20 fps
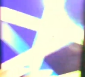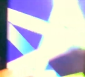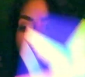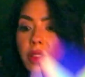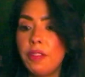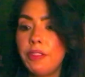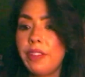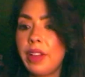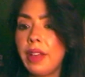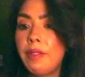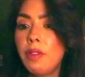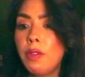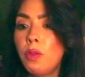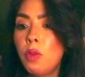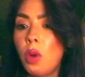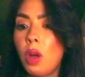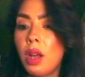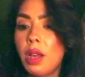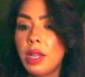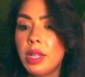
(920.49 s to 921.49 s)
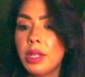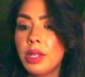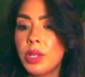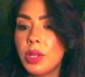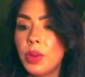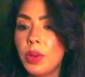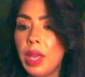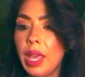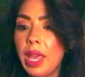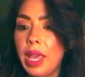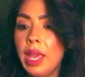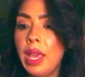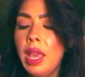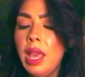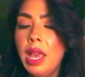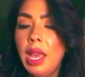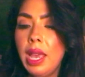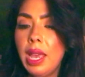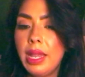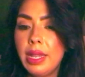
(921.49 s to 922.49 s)
with the Five of Wands, okay,
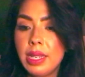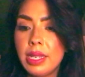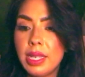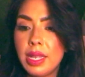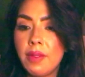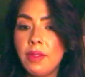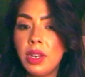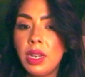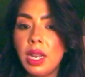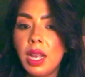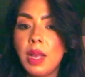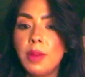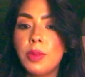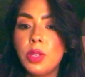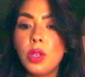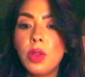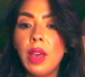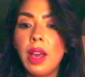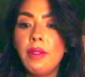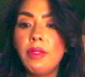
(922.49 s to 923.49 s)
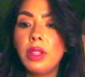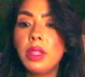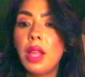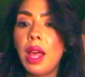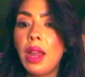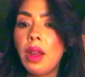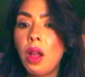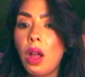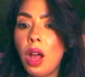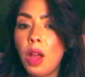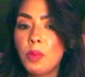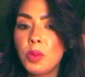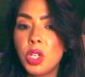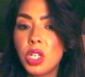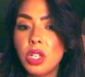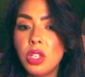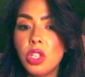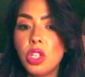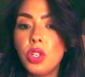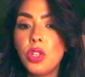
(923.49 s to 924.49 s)
and the Seven of Cups. You have a lot of
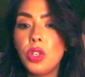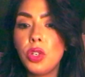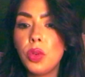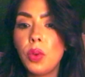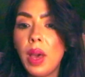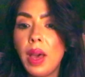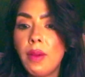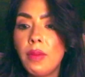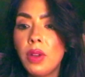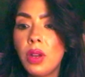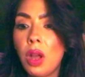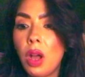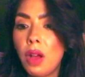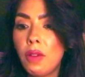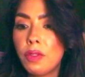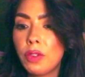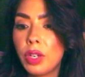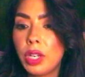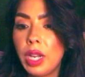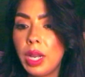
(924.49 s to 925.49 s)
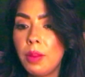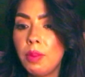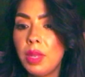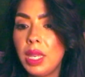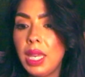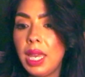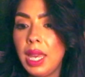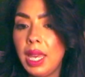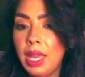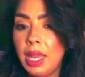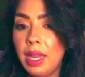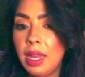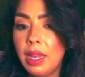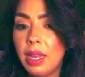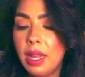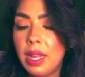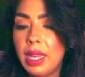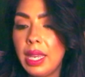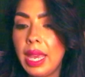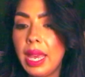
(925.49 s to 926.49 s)
options. You do have an offer coming in.
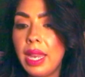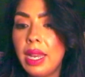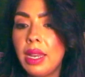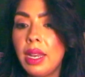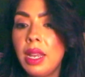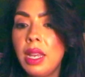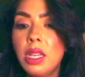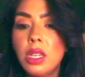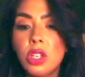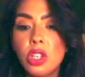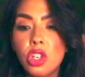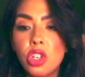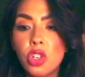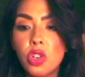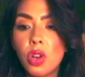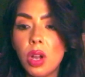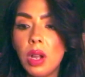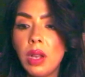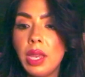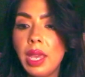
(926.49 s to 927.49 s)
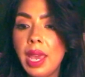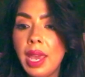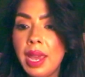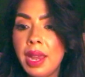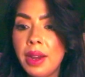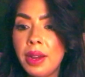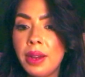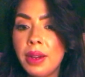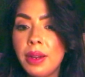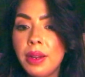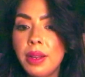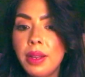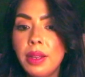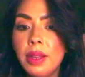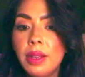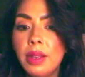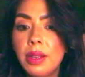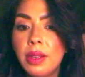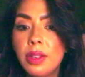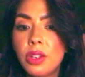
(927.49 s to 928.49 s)
Again, strong air,
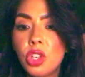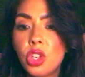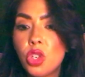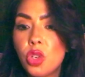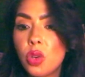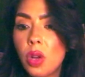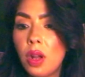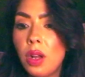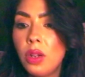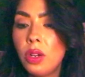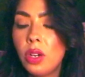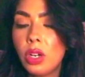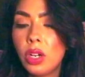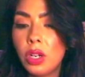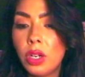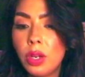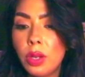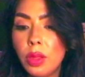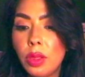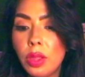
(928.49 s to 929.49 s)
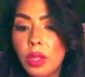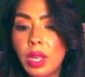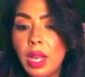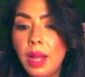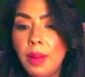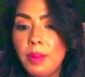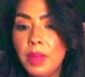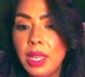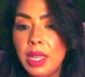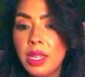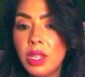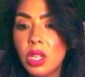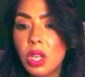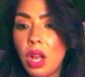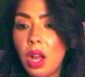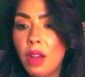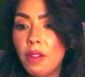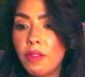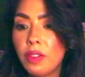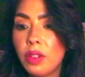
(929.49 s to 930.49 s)
strong earth coming in to
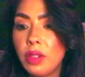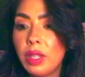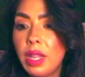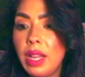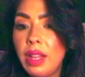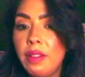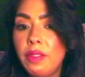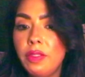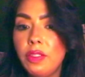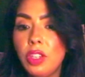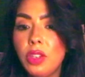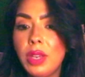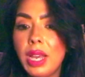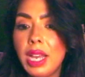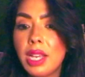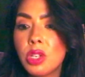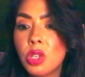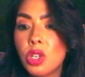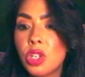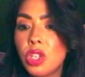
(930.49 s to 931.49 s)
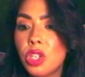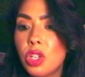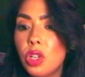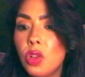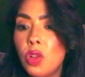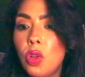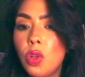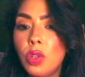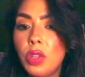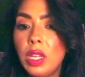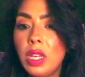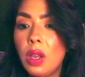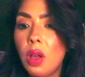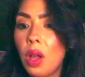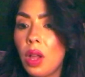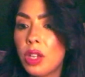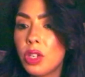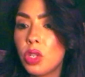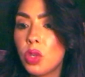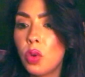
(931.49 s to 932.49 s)
offer love. You guys are still holding
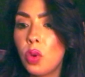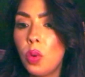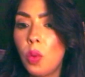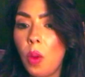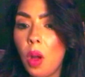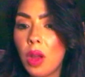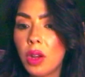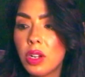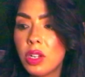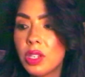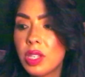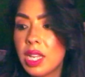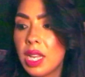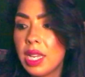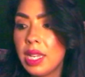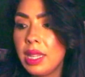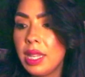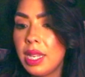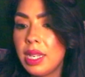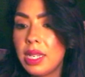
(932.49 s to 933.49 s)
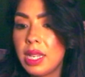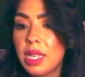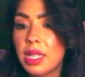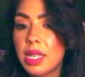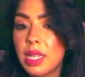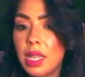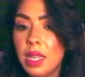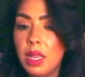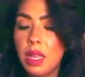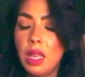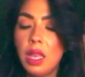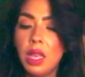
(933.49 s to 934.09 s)
on to a water sign that doesn't